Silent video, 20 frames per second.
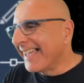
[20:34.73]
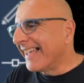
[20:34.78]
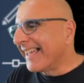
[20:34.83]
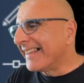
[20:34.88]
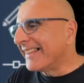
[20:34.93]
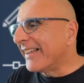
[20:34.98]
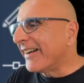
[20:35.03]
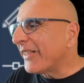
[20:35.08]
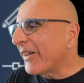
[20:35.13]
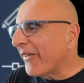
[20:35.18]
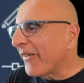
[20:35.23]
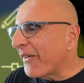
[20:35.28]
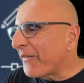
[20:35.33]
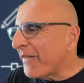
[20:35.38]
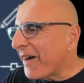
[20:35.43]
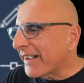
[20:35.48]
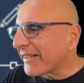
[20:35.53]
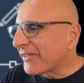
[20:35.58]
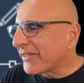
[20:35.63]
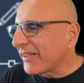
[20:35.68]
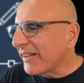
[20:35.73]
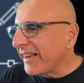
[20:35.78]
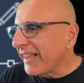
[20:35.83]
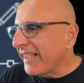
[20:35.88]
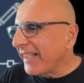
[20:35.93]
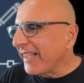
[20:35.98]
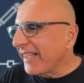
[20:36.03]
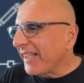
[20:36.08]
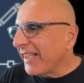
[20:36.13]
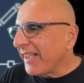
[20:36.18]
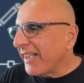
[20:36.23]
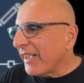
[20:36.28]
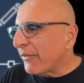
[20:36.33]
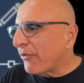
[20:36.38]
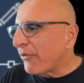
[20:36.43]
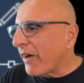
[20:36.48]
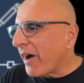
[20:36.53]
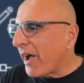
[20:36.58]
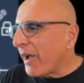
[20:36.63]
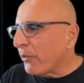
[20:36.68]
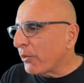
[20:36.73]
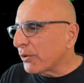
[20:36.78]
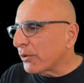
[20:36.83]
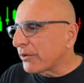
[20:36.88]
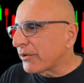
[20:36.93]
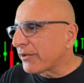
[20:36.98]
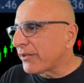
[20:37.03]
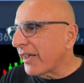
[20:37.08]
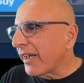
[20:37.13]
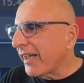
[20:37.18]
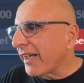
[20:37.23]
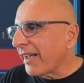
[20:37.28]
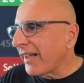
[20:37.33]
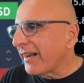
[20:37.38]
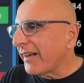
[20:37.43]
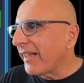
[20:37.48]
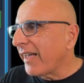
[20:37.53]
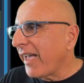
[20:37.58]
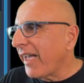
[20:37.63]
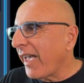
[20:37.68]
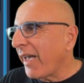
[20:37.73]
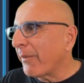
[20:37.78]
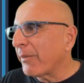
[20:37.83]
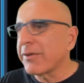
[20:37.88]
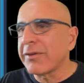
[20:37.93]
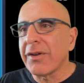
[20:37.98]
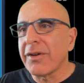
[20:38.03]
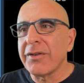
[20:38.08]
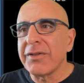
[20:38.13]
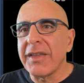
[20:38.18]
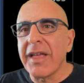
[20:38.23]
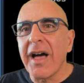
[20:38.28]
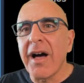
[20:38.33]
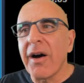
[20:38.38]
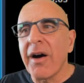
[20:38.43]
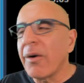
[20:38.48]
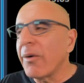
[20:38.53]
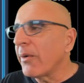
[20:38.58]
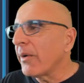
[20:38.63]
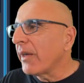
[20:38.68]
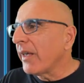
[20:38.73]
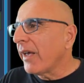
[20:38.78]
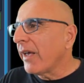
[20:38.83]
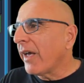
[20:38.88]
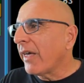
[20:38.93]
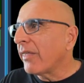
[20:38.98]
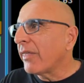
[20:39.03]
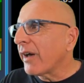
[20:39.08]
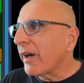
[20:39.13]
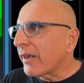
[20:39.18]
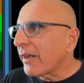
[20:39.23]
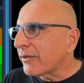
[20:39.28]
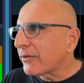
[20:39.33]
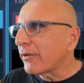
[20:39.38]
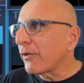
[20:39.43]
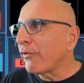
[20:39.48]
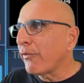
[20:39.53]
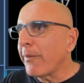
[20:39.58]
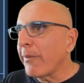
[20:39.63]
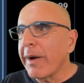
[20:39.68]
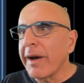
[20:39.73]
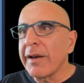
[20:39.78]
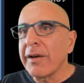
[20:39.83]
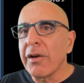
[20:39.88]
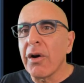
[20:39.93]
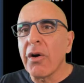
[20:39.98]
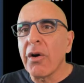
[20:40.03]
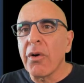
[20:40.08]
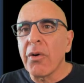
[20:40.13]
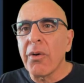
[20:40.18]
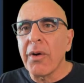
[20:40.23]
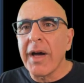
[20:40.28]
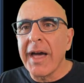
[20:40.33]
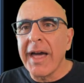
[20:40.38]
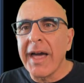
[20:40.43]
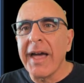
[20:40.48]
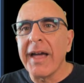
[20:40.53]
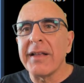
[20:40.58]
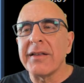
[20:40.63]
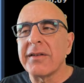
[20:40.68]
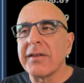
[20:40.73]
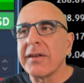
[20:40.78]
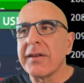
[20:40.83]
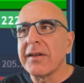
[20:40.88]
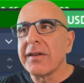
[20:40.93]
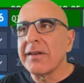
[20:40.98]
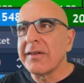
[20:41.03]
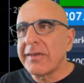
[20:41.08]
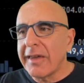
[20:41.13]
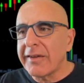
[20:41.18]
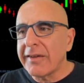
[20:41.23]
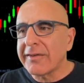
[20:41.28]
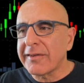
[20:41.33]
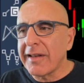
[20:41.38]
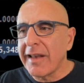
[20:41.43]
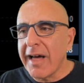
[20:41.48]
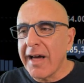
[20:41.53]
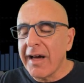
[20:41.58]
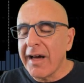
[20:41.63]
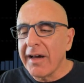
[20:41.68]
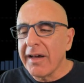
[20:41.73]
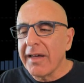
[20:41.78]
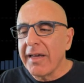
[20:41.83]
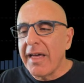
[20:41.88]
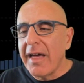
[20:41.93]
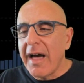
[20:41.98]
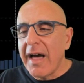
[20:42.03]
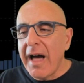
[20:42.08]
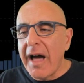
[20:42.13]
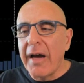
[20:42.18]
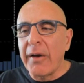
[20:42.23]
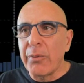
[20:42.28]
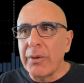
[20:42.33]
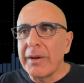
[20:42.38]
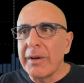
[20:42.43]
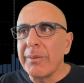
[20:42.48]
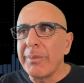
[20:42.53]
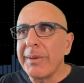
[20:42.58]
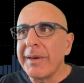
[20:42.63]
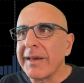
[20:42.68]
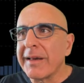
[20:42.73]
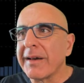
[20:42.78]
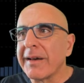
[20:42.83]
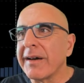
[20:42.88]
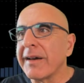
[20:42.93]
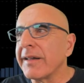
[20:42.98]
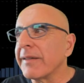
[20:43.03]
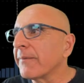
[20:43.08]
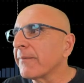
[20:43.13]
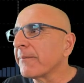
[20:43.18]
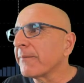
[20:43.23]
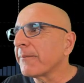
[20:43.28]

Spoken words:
No, I'm actually, if I would sell Amazon now and the rest of my low and Tesla, I will be in green.